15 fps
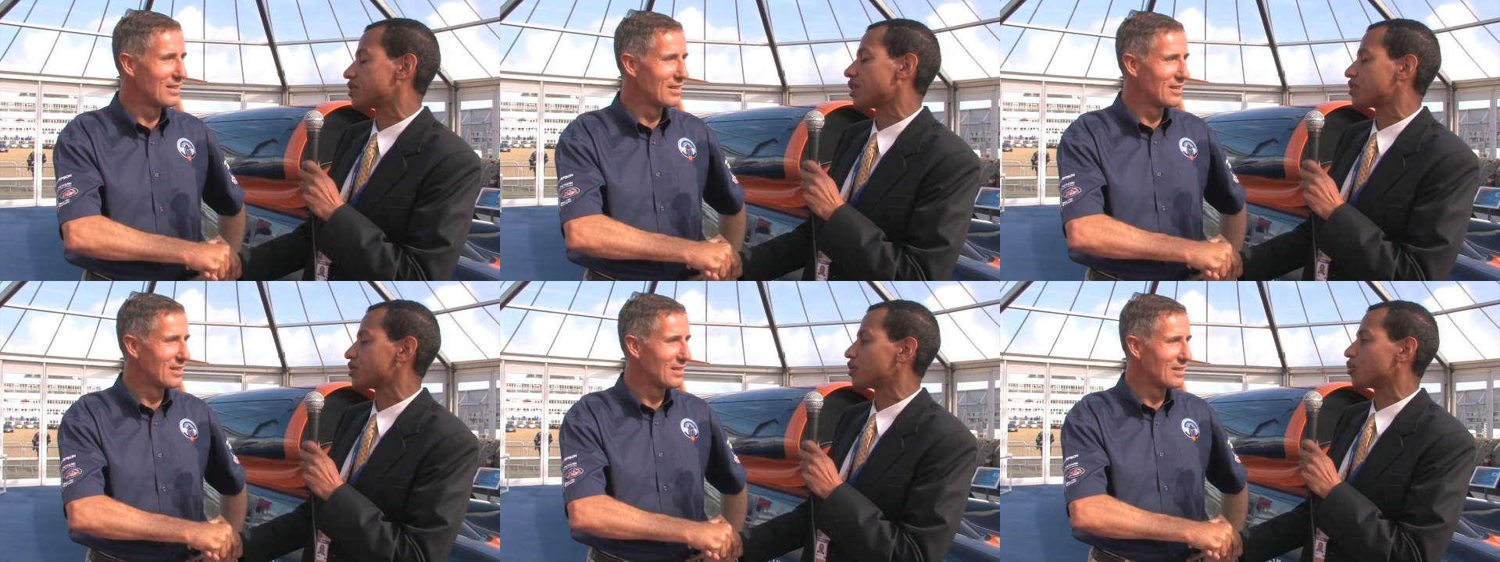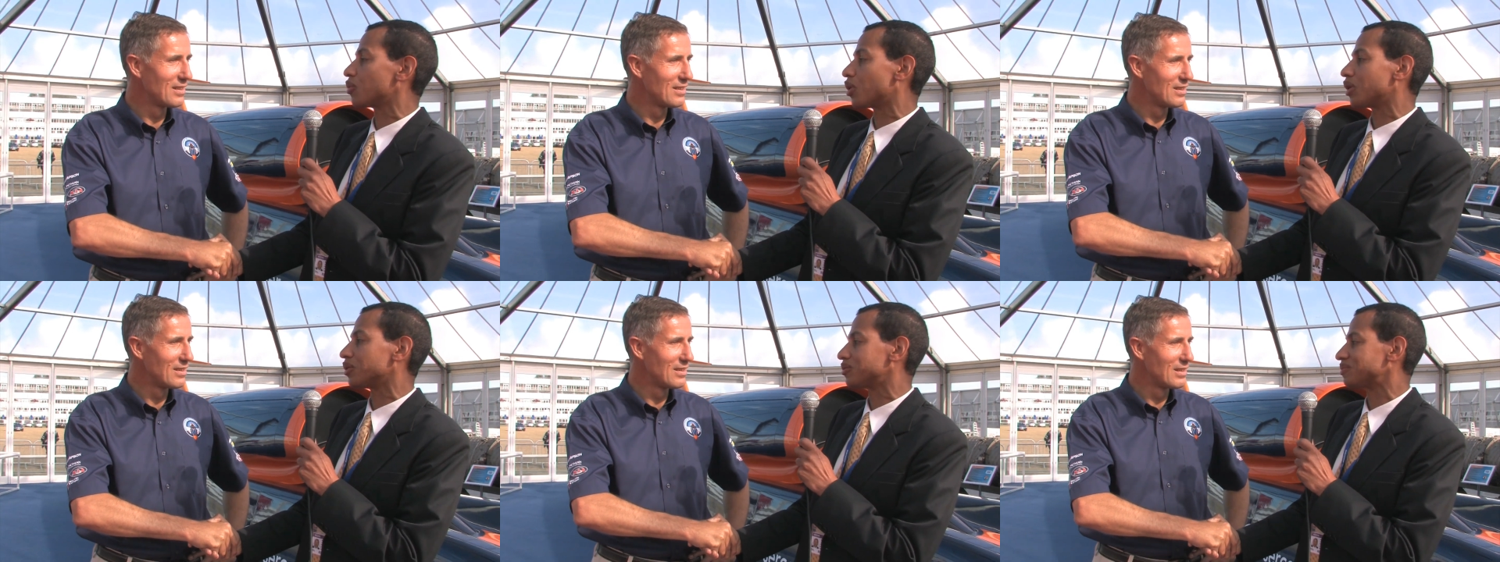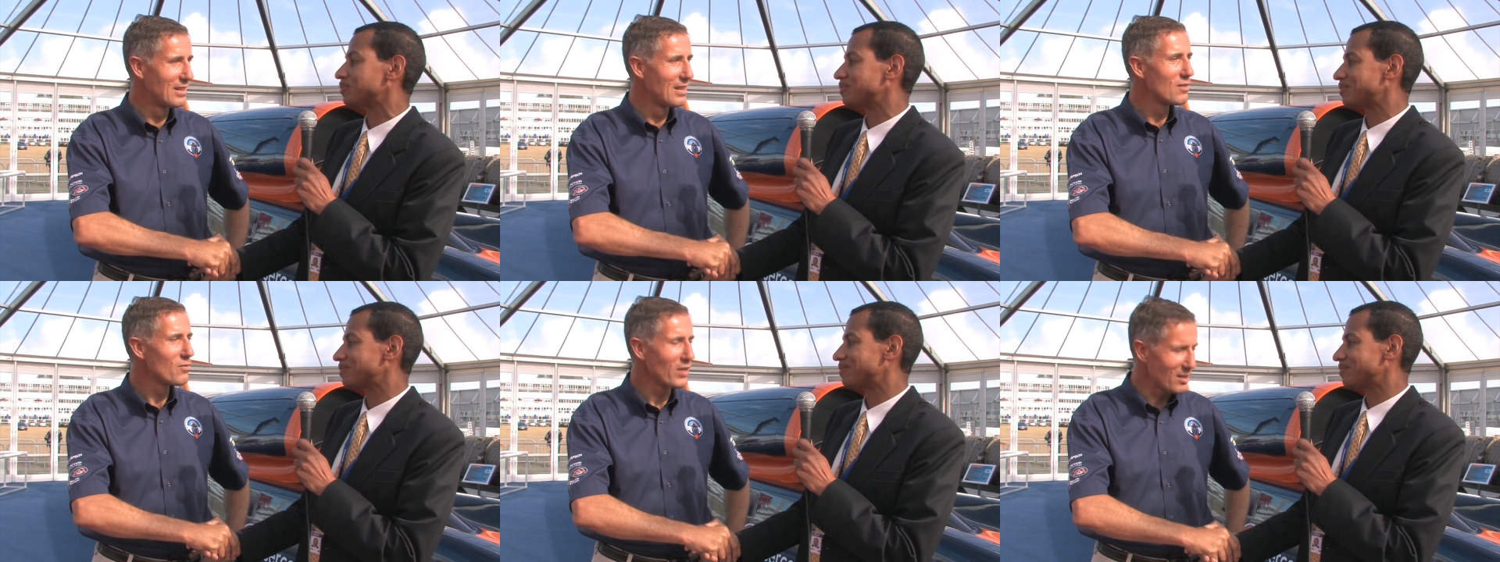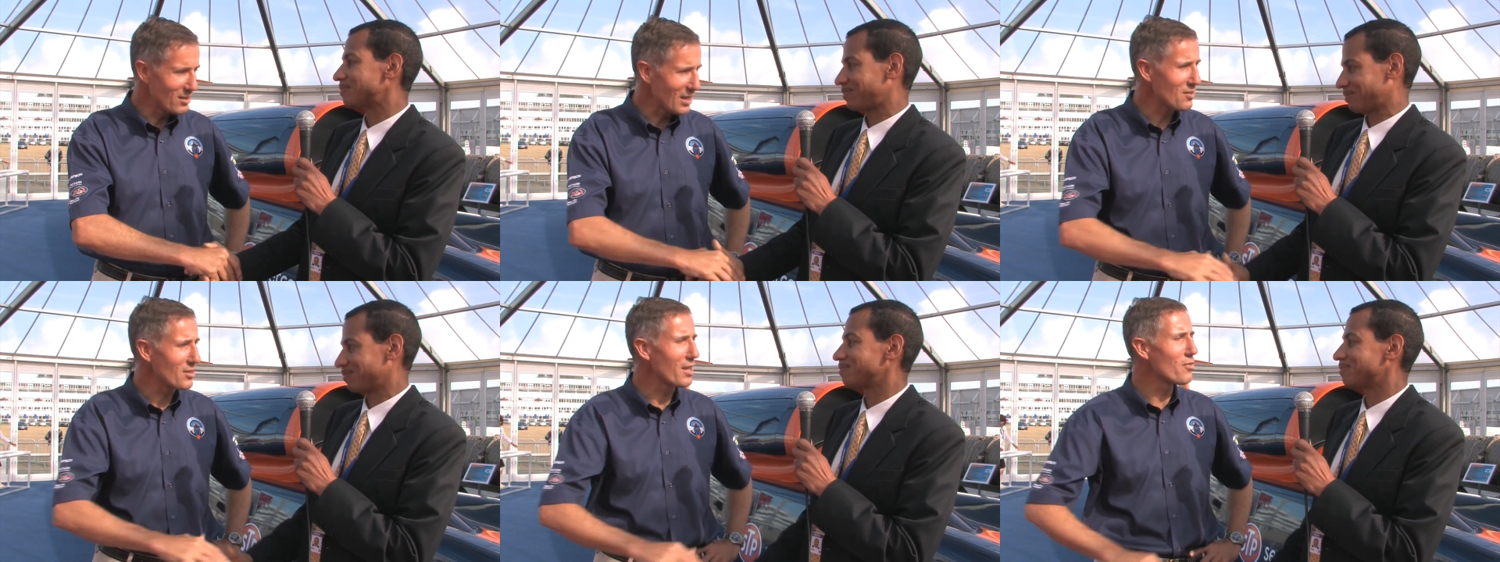Speaker 1: success in the world.
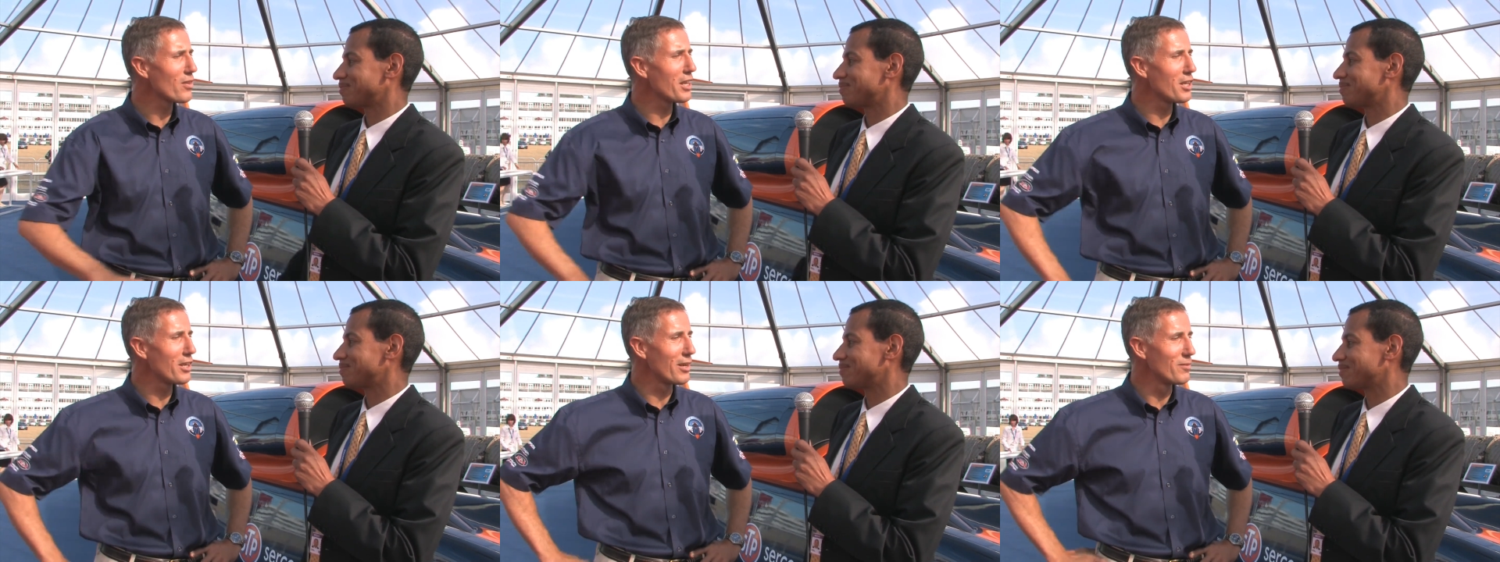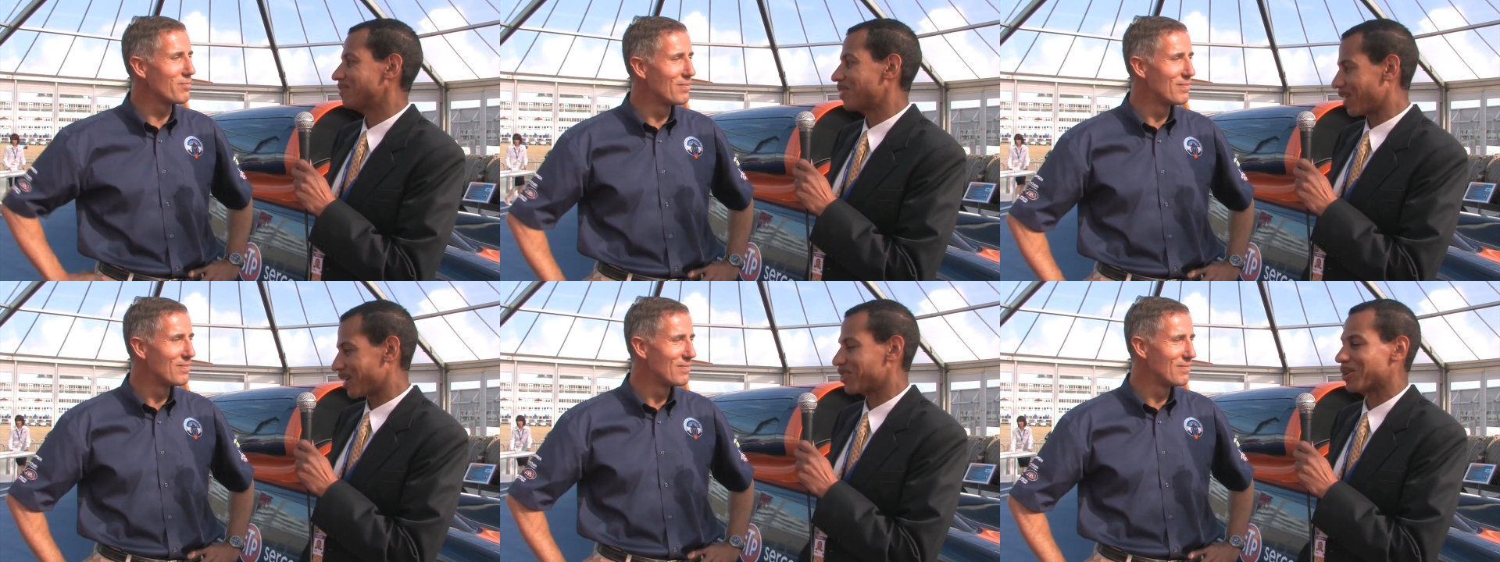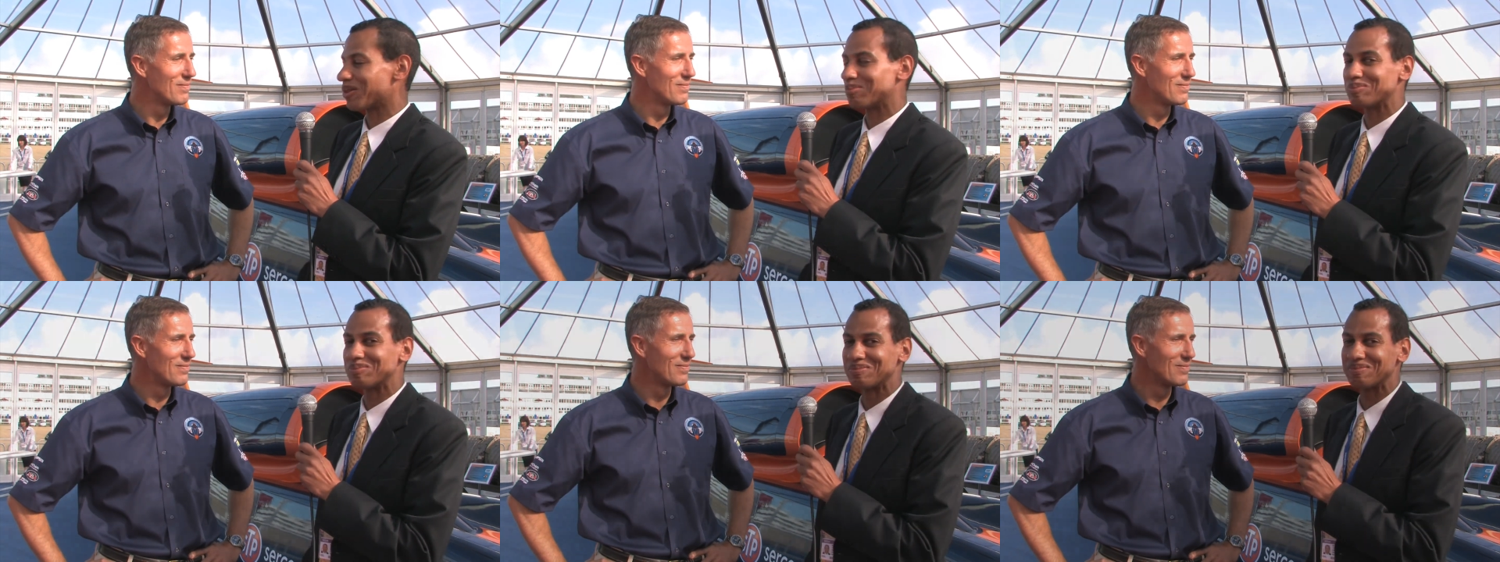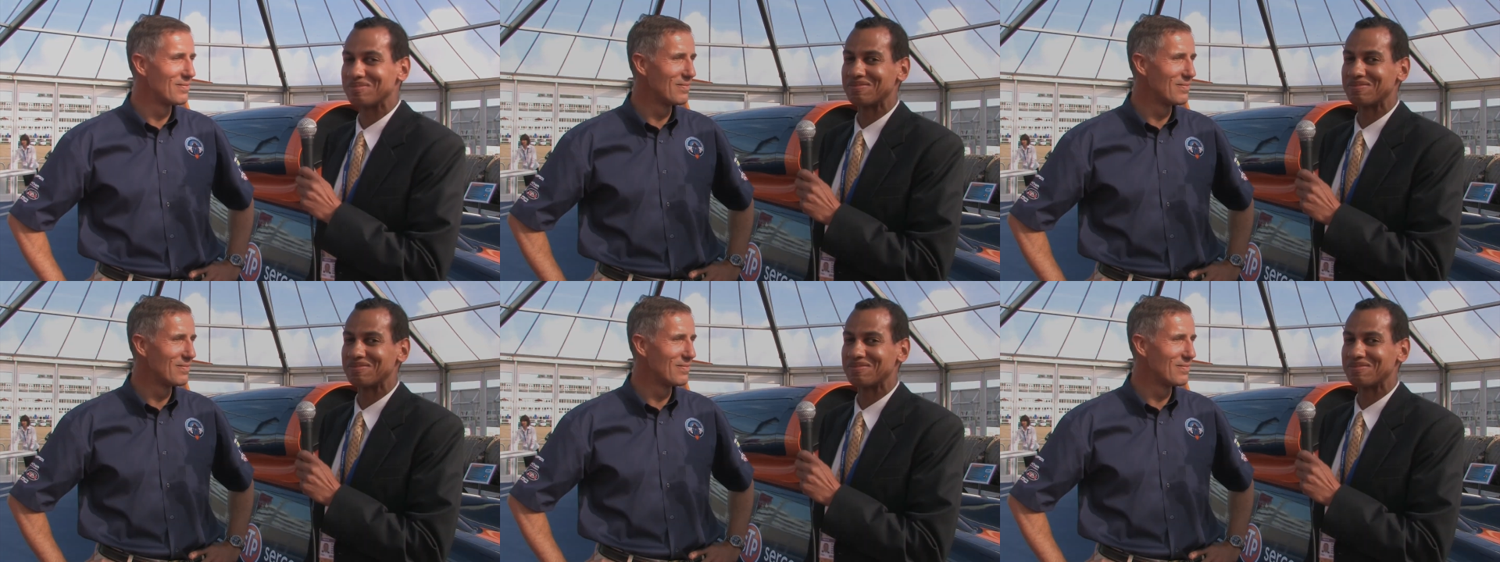
Speaker 2: Fantastic. Thank you. Thank you.